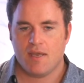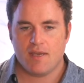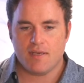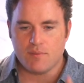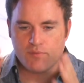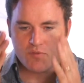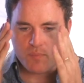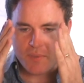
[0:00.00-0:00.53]

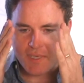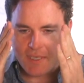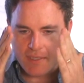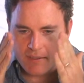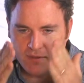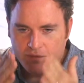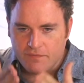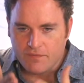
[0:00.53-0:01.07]
and he was
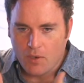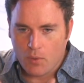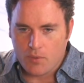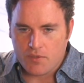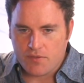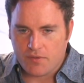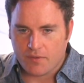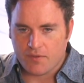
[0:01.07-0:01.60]
beginning to
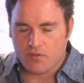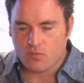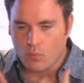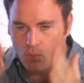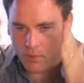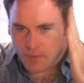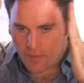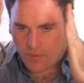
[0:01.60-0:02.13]
focus on this
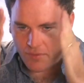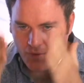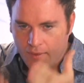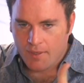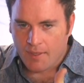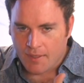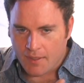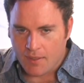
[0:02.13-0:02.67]
one
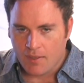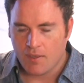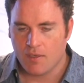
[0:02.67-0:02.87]
thing